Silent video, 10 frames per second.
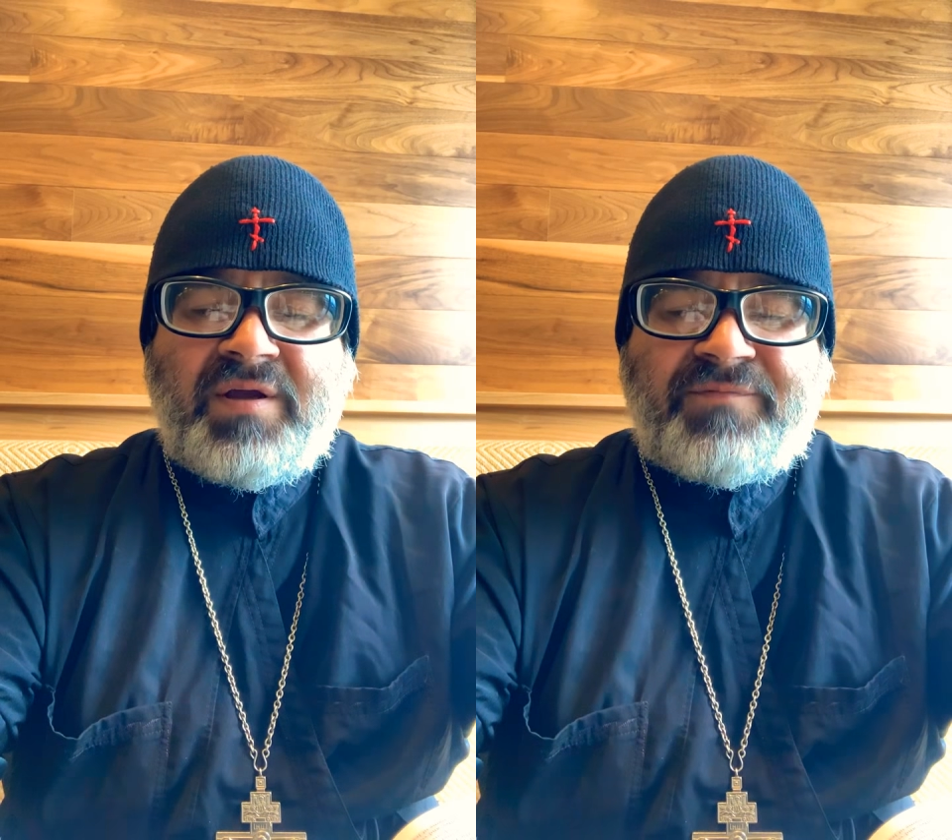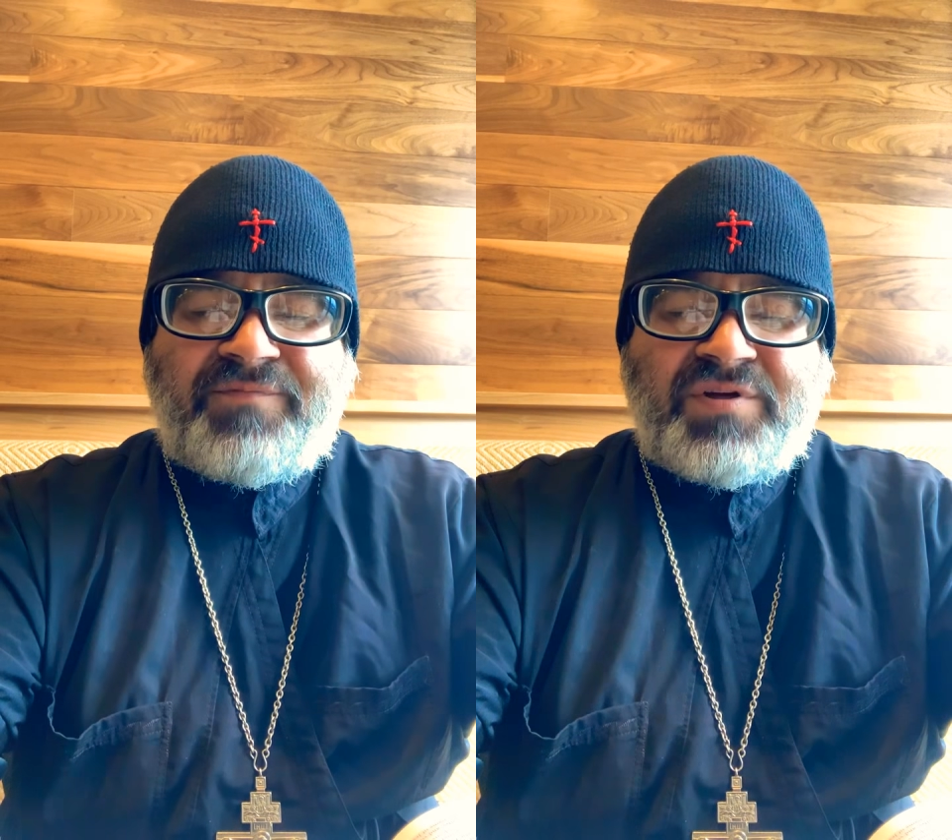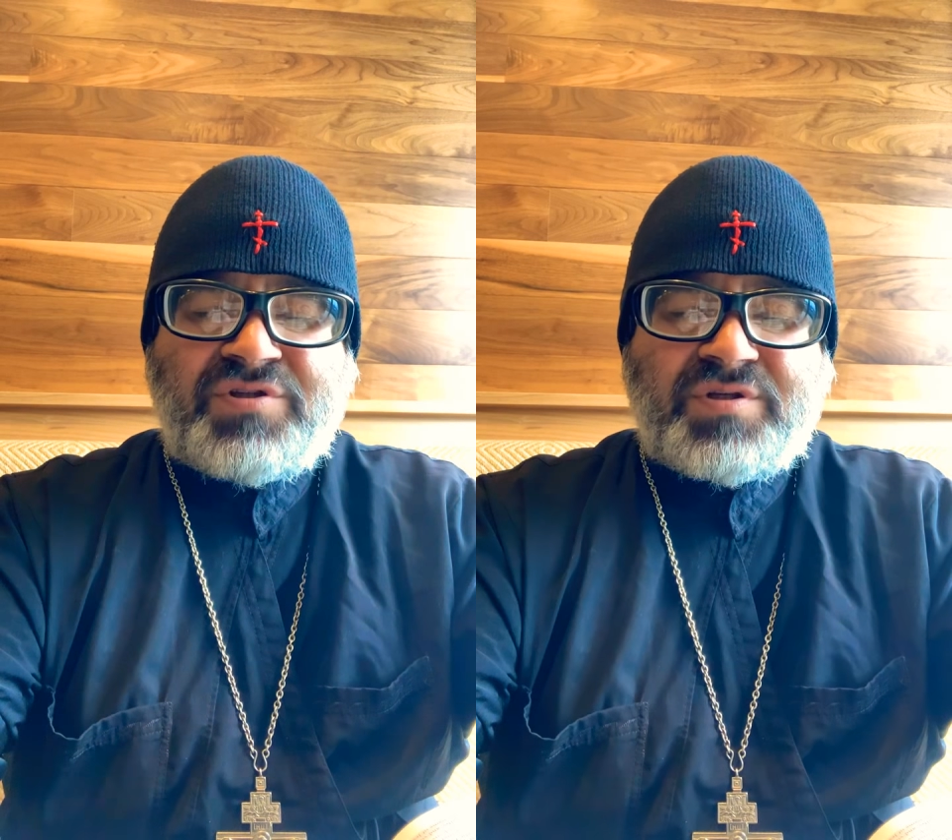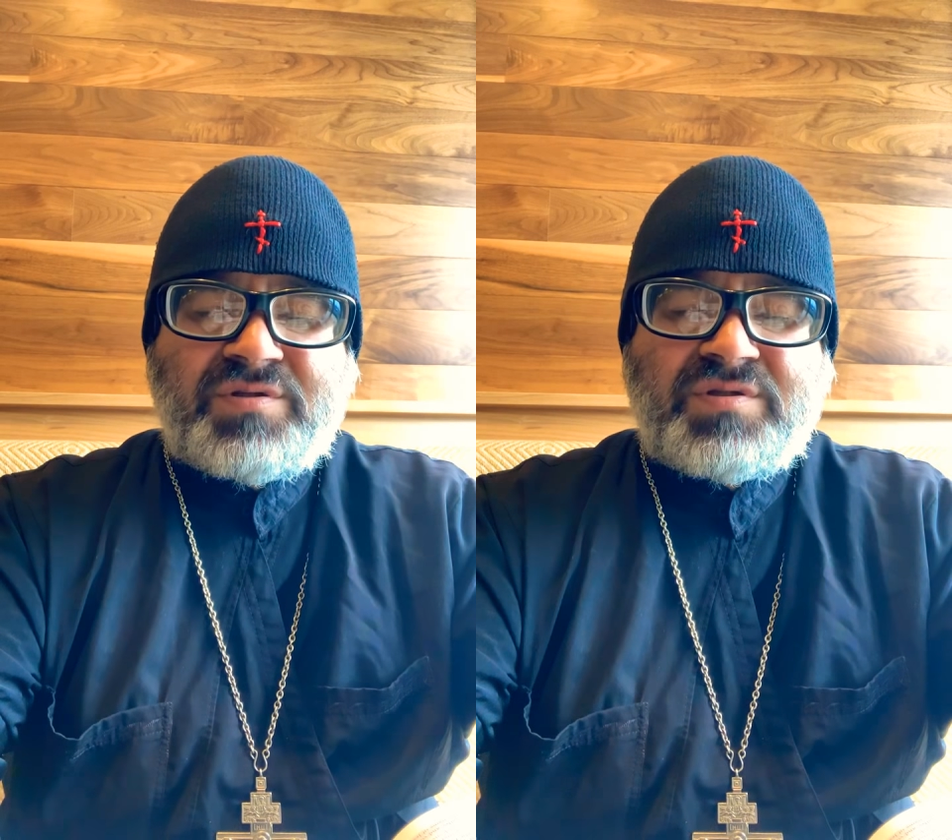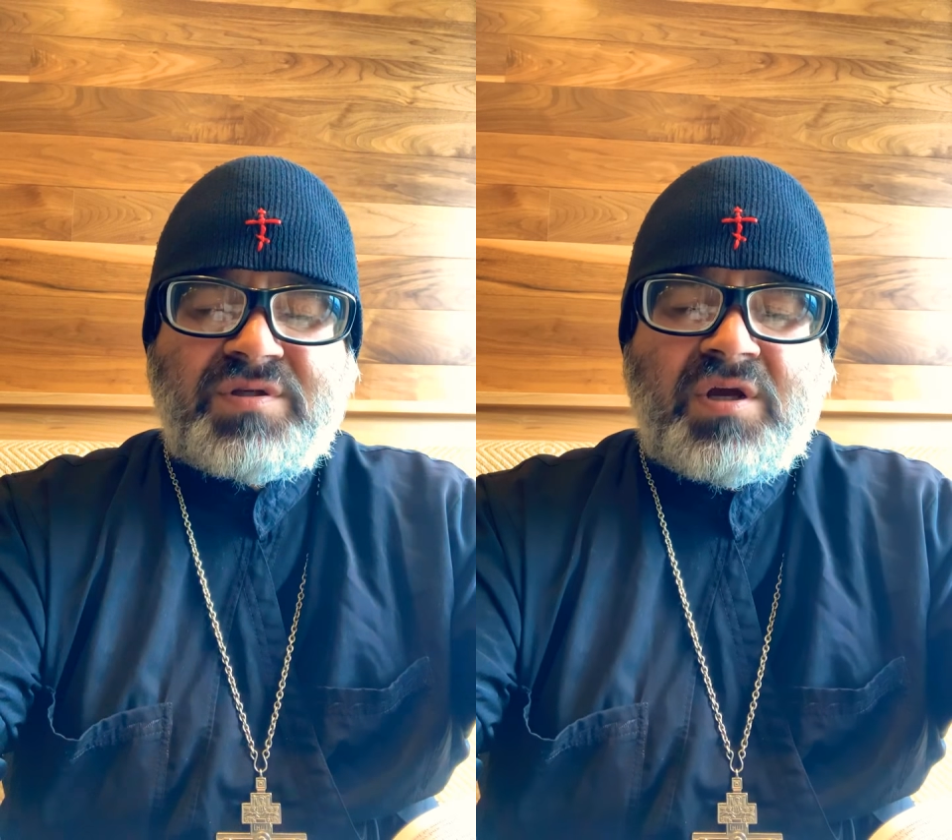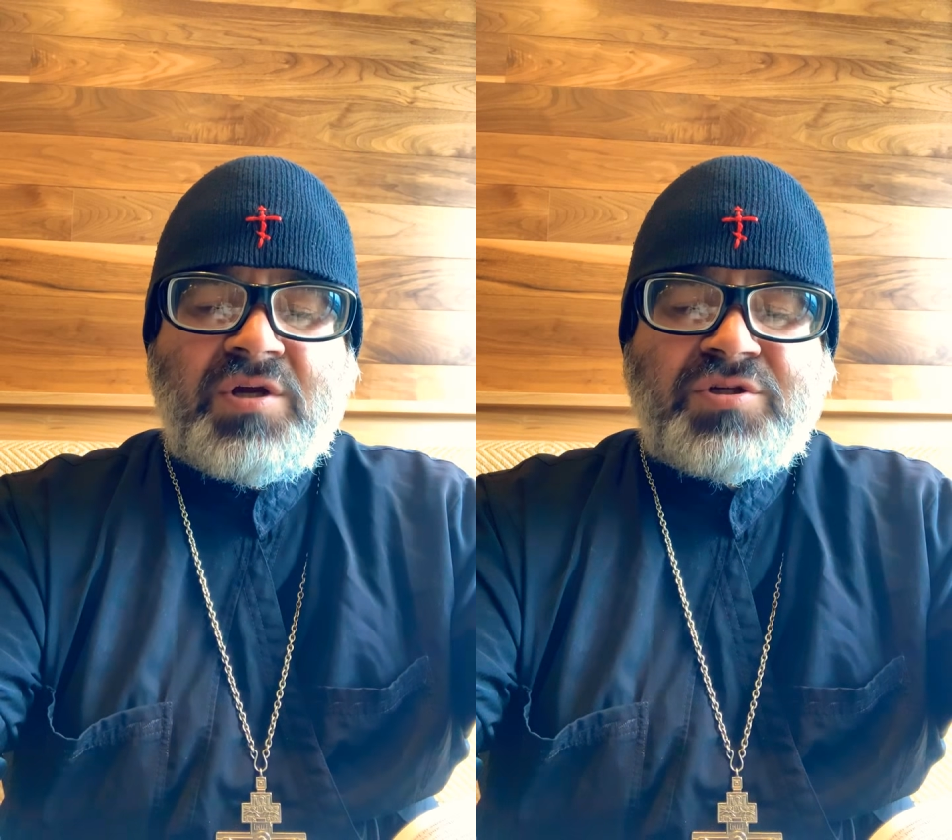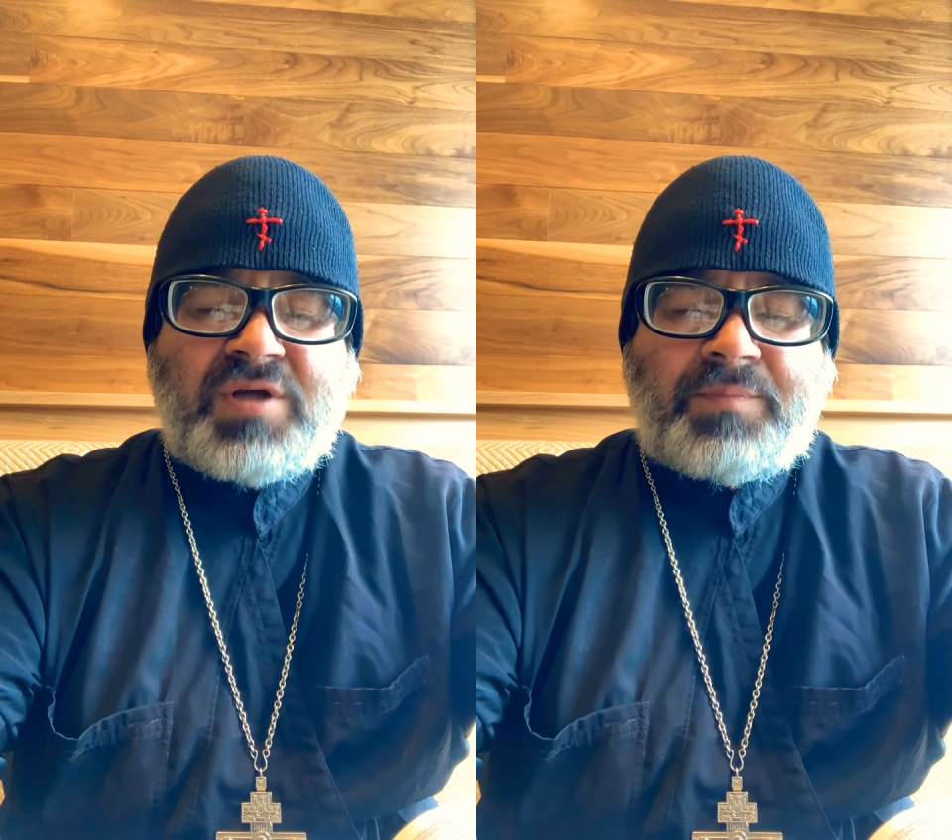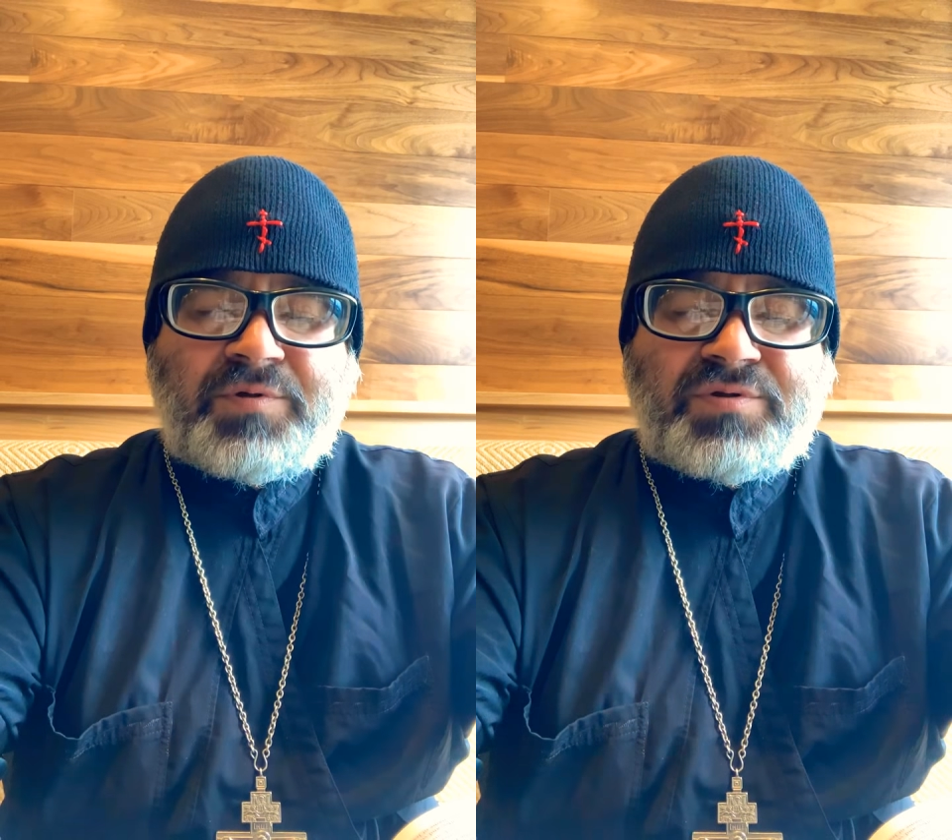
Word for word: Ephesians chapter